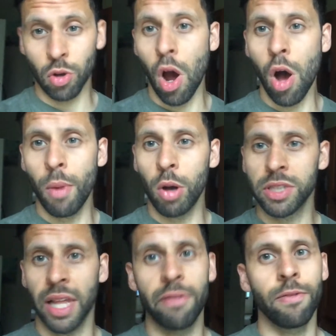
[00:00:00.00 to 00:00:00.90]
are
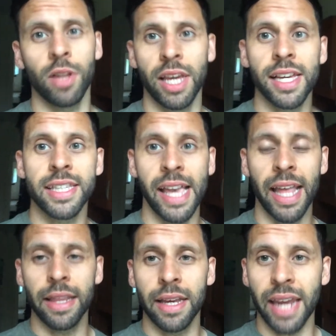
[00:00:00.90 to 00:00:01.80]
almost like fully
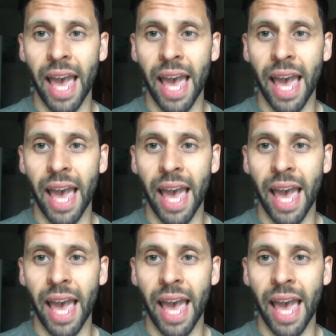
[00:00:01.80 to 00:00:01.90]
extended,